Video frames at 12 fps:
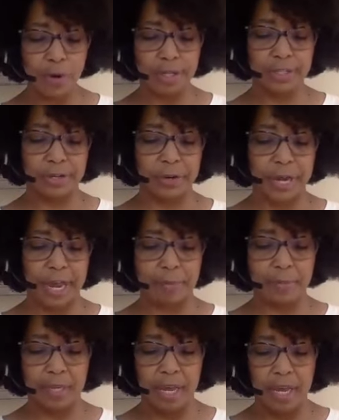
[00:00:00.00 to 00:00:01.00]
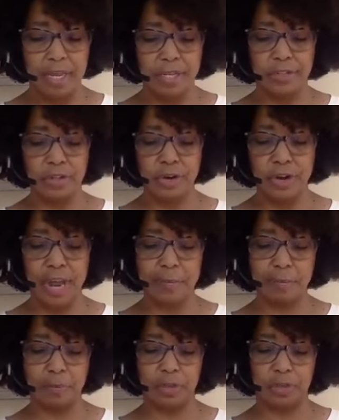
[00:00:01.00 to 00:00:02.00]
more surnames.
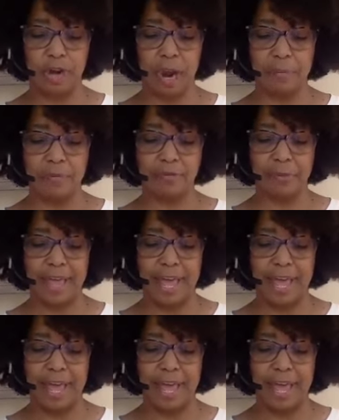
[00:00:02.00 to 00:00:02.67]
Surnames were dropped from